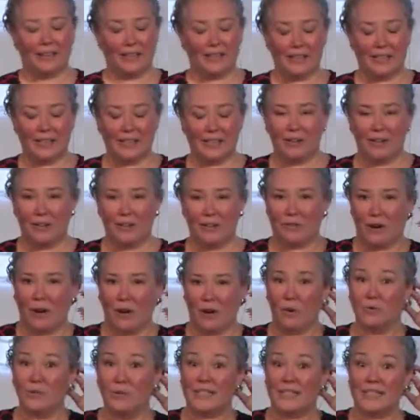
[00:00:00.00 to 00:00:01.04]
into the center of
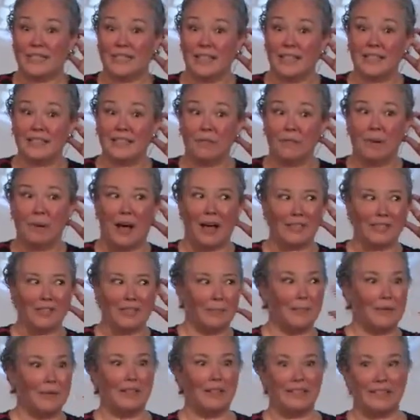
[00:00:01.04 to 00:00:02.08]
our own sense of
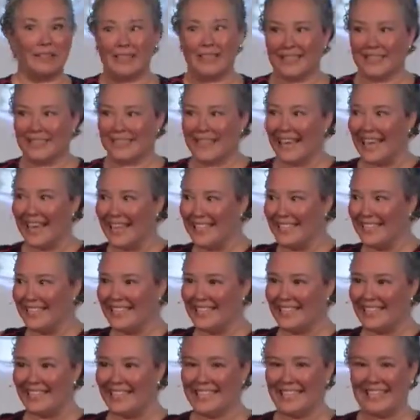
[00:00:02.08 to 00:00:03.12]
possibilities.
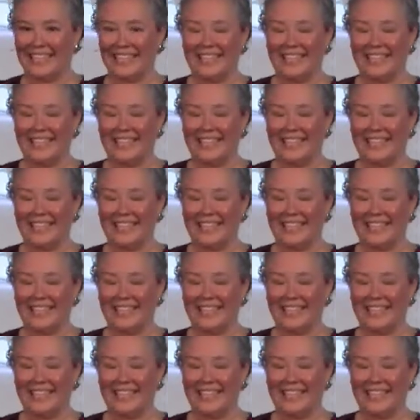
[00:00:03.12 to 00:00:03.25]
Yes?